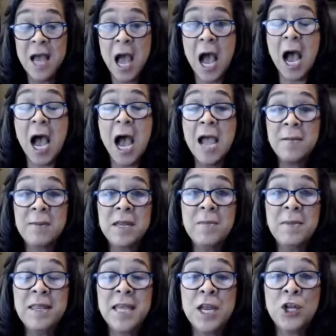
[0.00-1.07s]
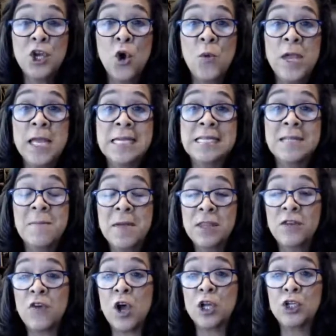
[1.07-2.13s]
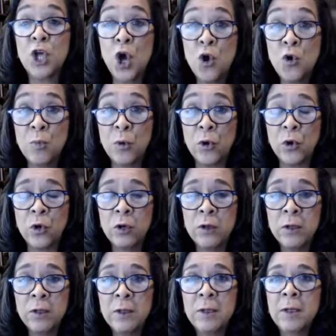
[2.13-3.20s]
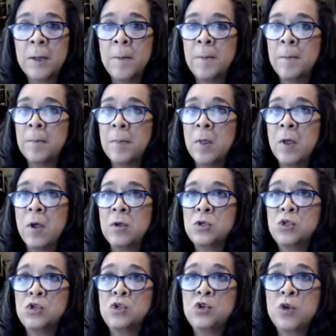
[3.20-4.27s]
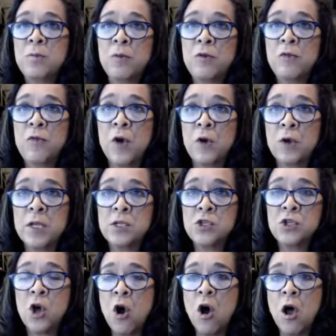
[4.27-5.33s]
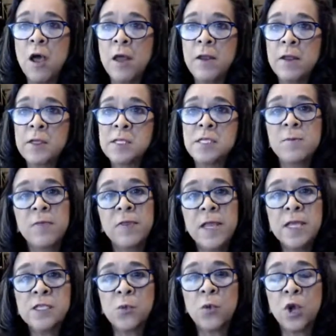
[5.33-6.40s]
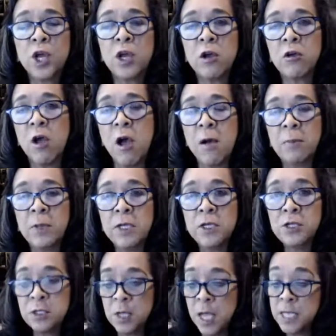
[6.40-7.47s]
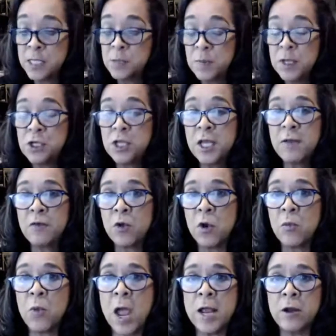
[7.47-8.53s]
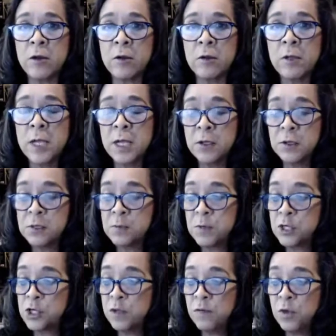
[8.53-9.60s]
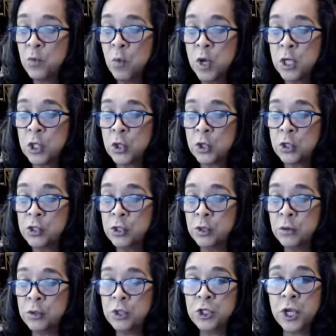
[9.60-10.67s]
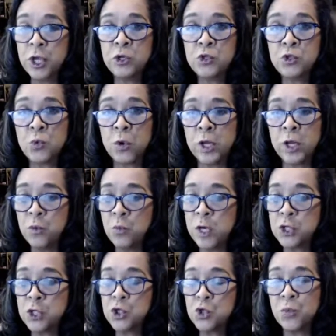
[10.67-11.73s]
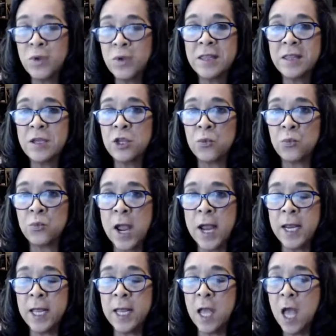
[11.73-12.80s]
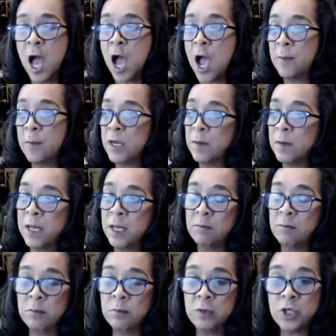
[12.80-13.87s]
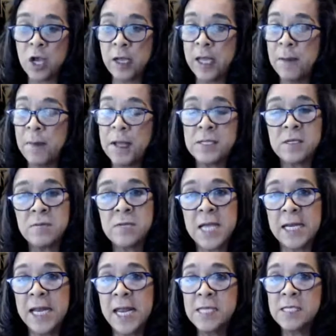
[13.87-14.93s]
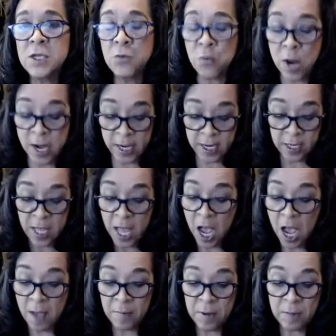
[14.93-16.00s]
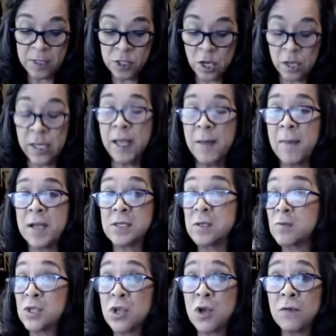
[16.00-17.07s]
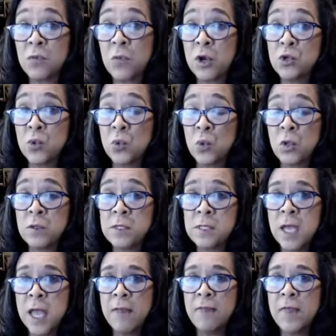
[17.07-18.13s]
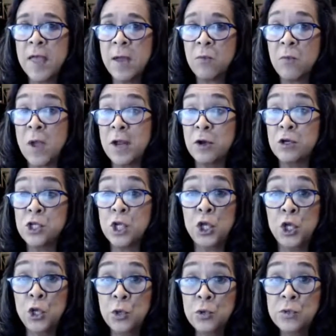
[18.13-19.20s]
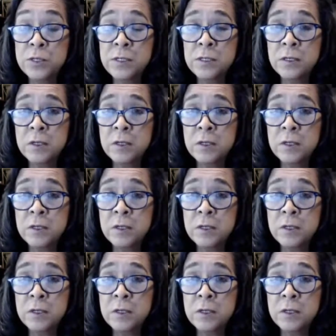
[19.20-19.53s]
I'm going to be then going into the month of October super focused on some things that we're going to accomplish, especially if you're a writer, especially if you want to learn to share your story. You want to strengthen your writing. I'm going to be talking about some techniques in writing. I'm going to be talking about some software tools that writers use